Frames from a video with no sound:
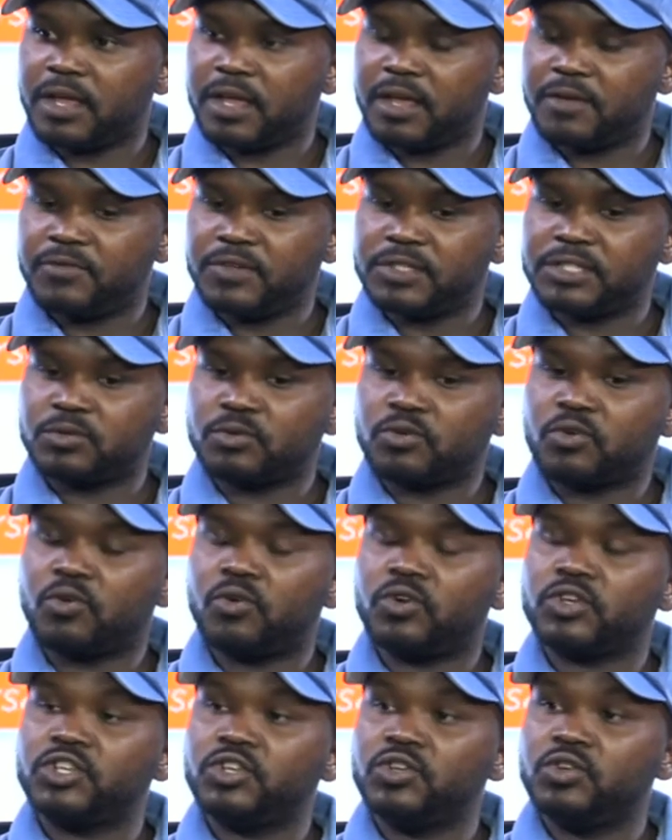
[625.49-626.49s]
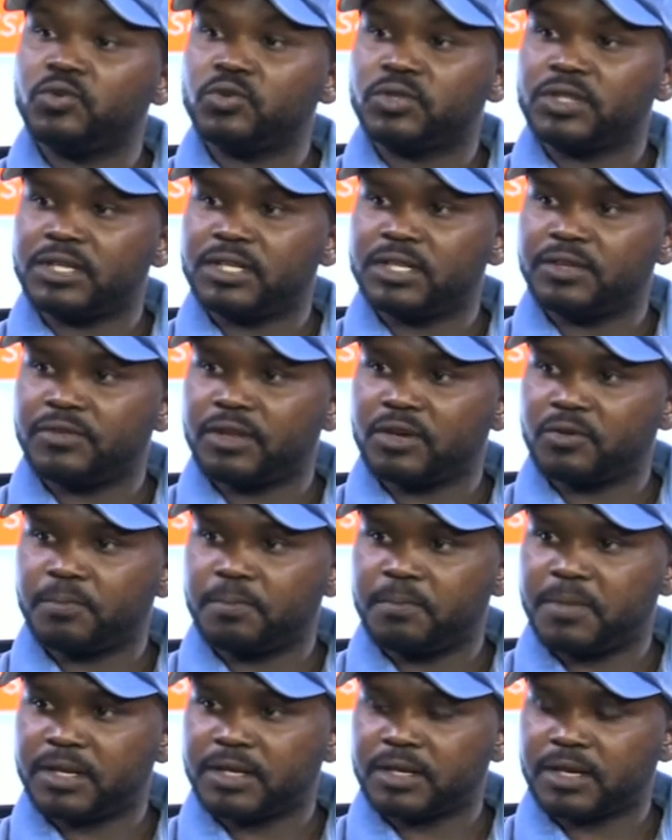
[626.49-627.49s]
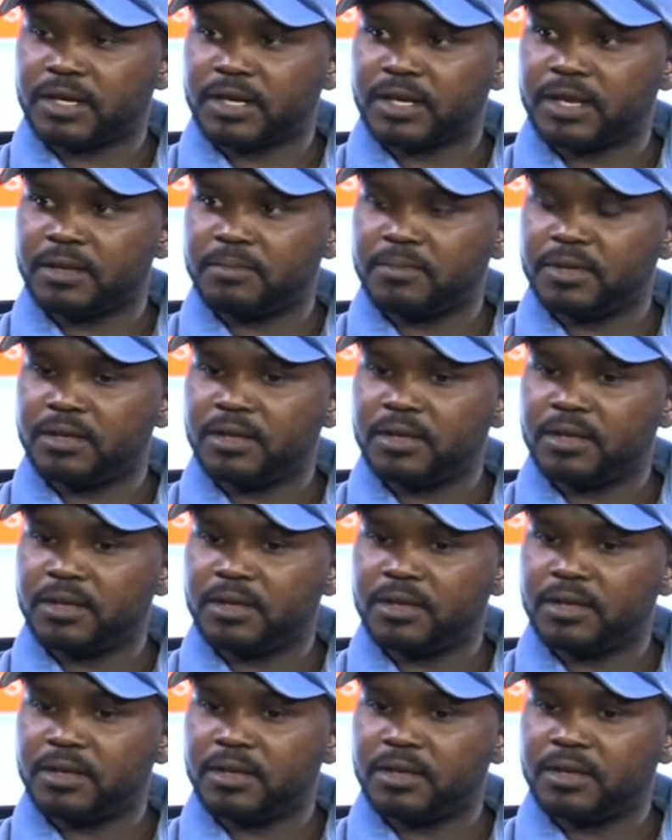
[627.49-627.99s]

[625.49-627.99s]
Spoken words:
It's called Youth Development Academy.